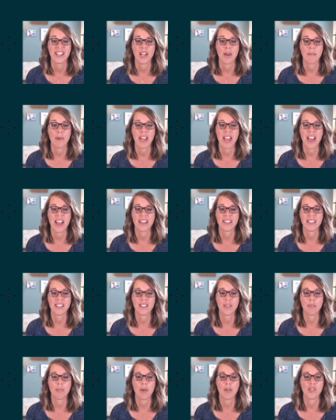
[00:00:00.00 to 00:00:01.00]
Now my x
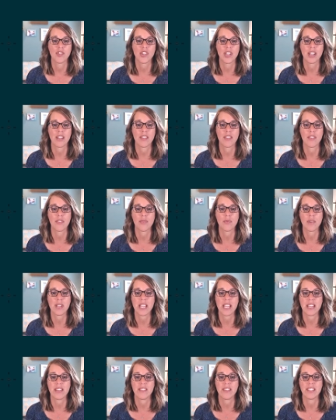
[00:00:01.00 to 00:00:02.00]
is approaching
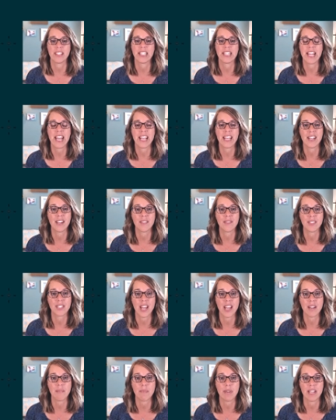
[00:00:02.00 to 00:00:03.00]
3. This negative
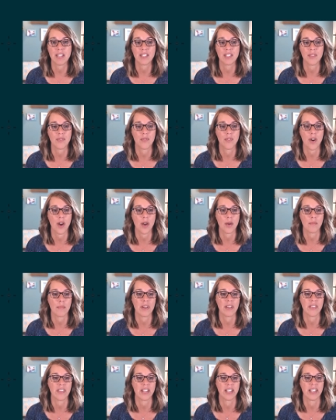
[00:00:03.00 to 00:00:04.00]
sign means
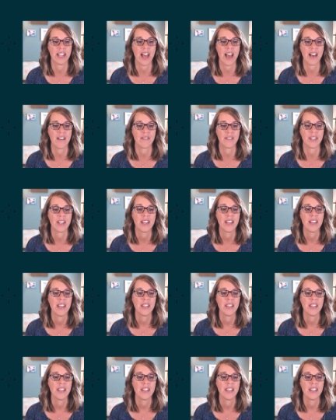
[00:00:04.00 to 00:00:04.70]
from the left.